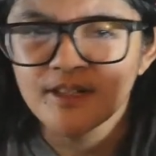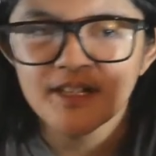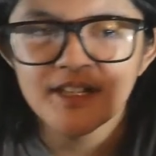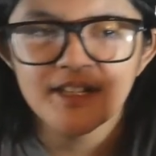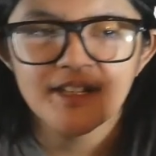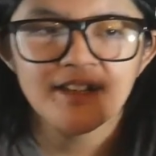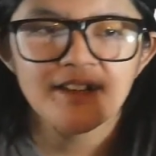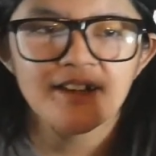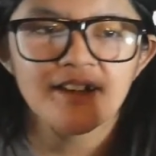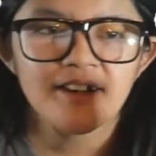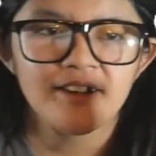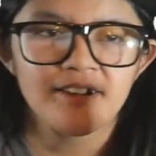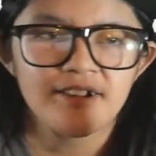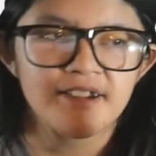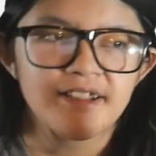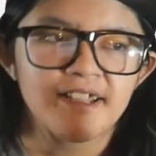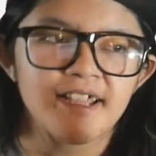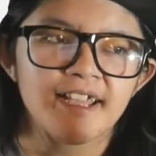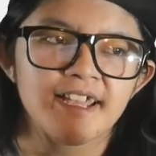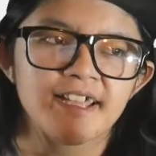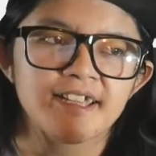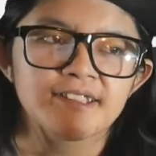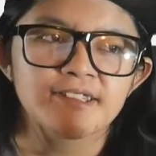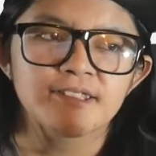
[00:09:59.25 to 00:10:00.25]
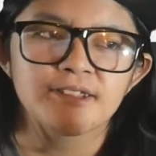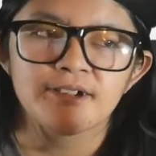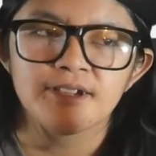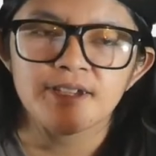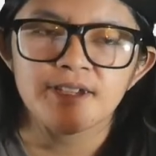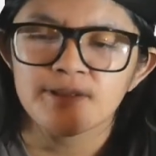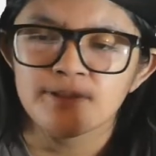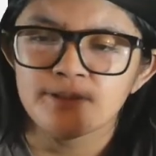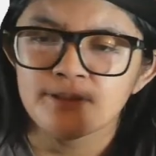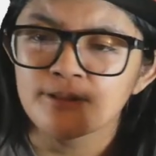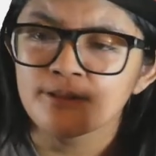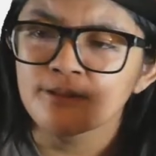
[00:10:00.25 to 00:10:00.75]
Okay, so if
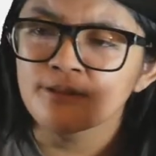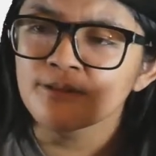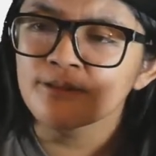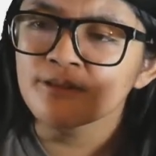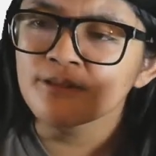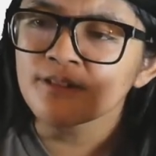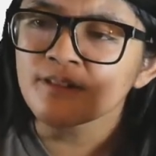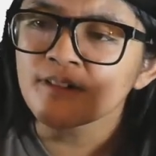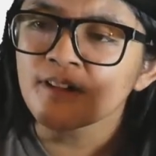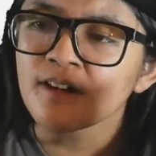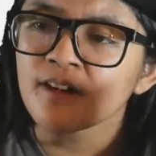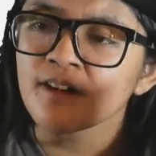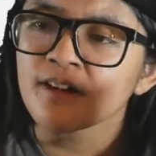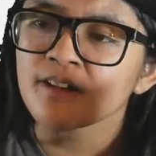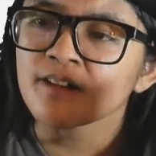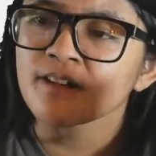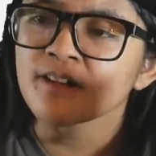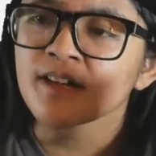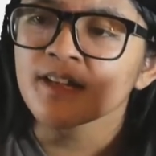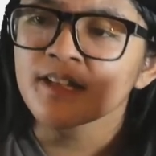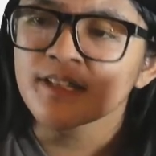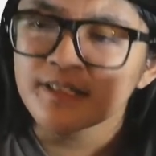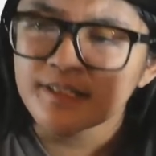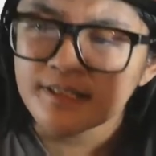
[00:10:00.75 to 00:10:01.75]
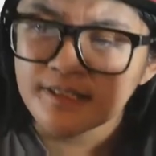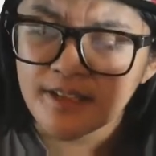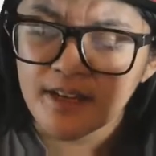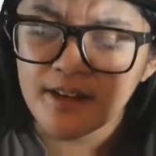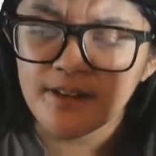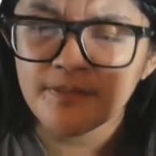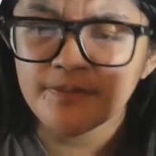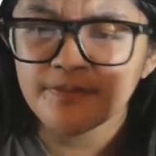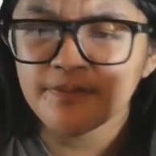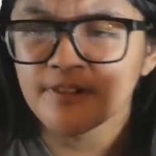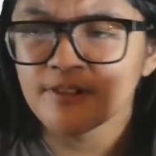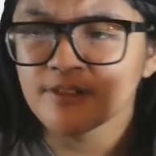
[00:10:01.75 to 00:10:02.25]
you are a cell
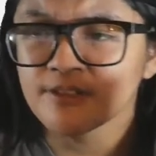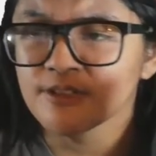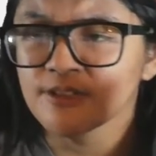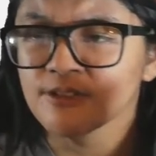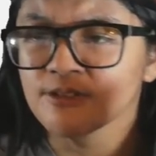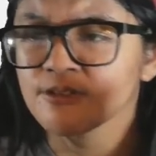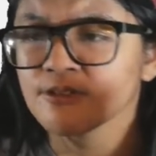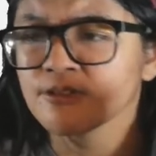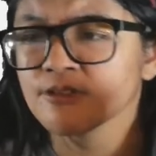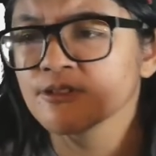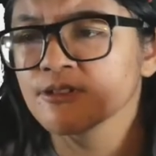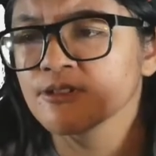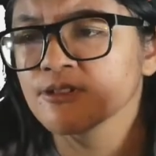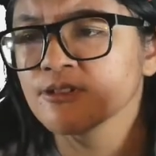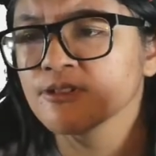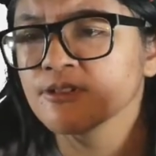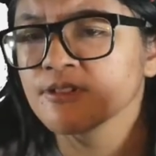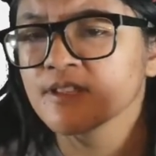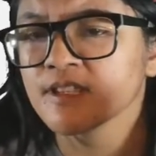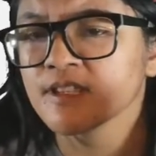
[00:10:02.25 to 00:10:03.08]
phone user, you can